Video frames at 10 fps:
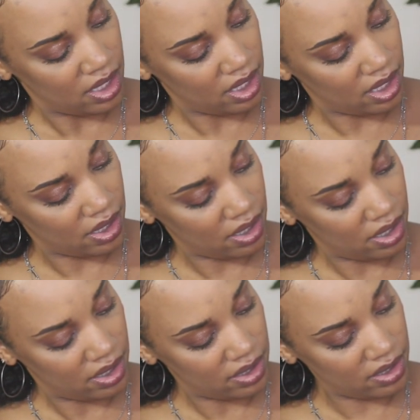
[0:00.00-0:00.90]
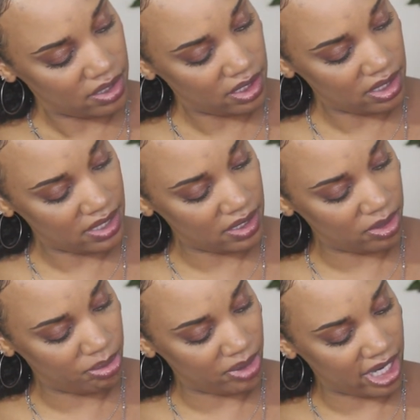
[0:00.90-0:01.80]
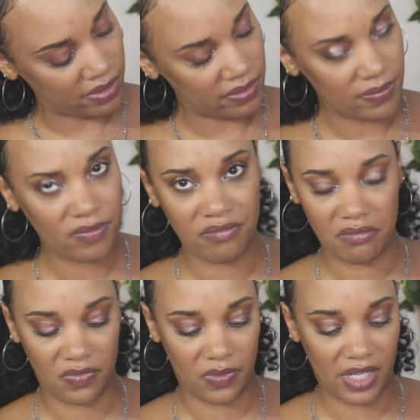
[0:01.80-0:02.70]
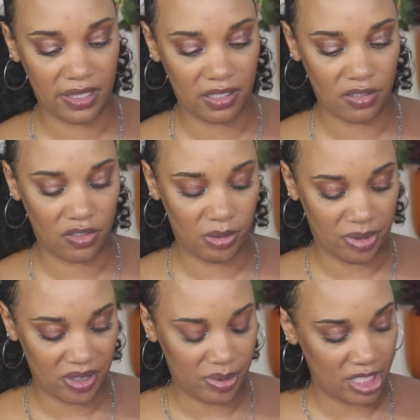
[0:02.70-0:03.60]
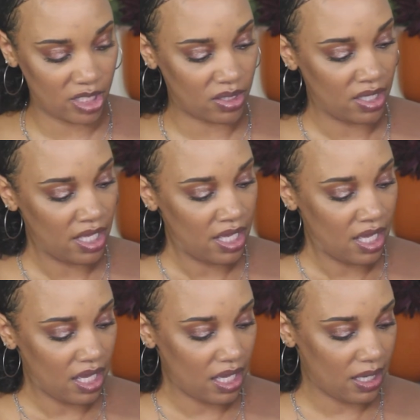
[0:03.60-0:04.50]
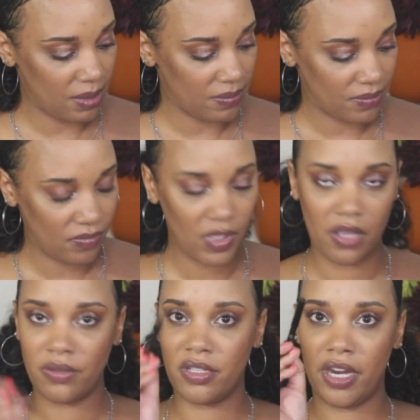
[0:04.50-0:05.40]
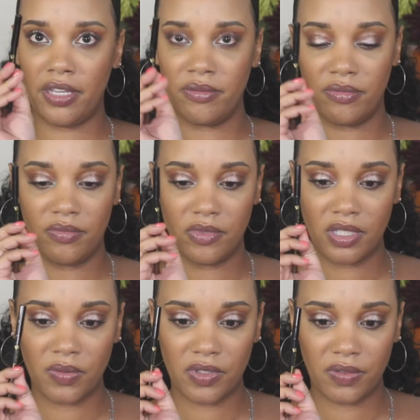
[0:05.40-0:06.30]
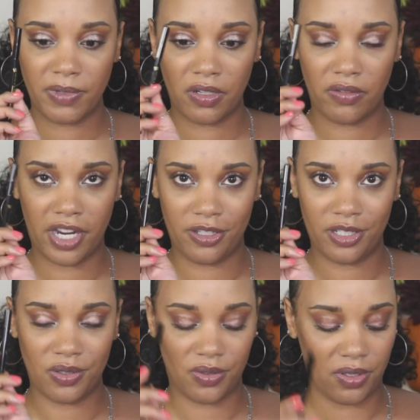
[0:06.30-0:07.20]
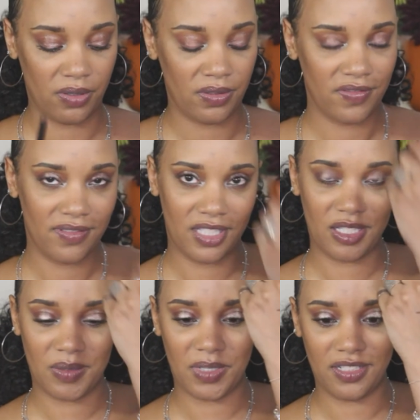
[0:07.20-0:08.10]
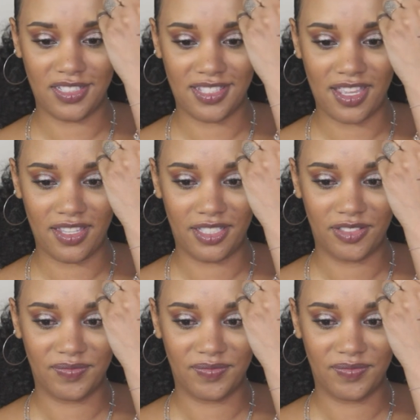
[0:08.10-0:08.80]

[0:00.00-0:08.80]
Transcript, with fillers: here. It's just a nice little brown. Nothing super special. Um, oh, sorry. This one's Ground Control. This is what it looks like.